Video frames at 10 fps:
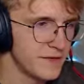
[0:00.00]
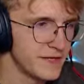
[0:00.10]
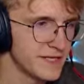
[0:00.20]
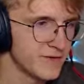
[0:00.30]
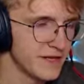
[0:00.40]

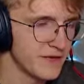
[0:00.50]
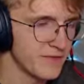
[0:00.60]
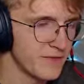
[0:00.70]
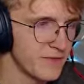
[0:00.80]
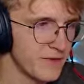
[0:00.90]
I think
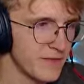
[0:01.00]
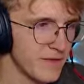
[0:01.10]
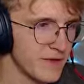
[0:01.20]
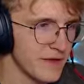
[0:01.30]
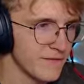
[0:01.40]
people are
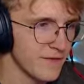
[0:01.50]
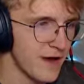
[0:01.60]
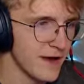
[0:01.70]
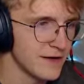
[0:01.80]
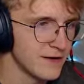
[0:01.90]
probably like,
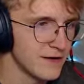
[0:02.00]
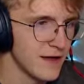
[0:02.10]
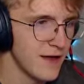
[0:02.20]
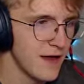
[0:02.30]
finally!